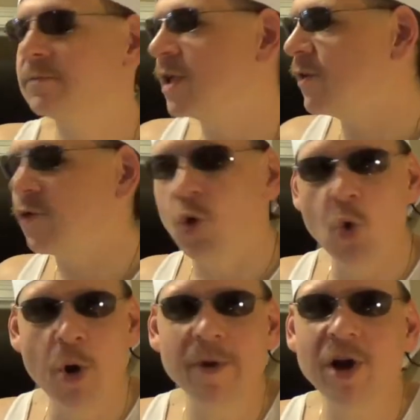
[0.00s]
And if you're a
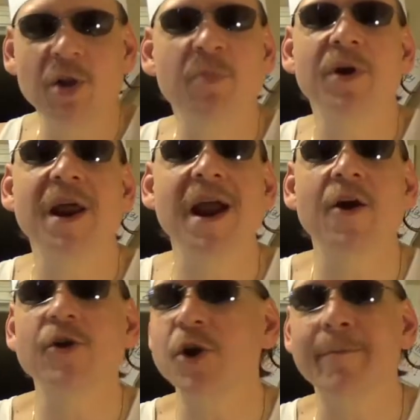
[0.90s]
woman, it'll put hair
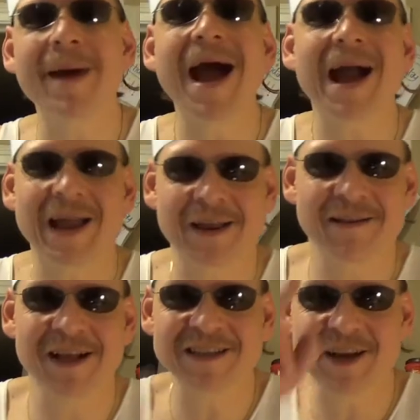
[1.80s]
on your back.
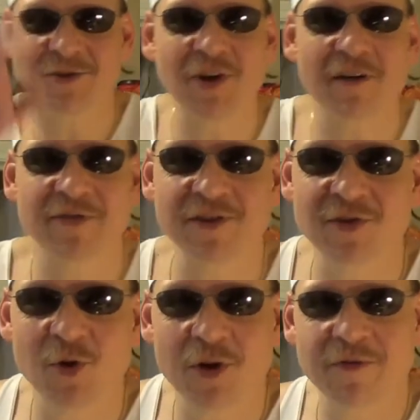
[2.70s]
That's how tough this
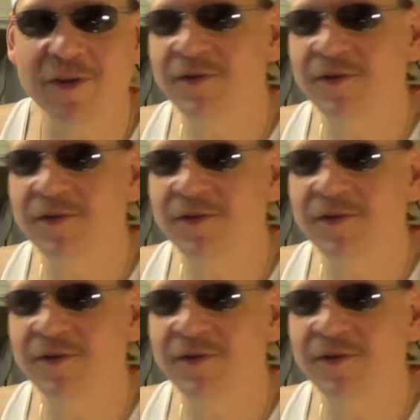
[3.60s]
coffee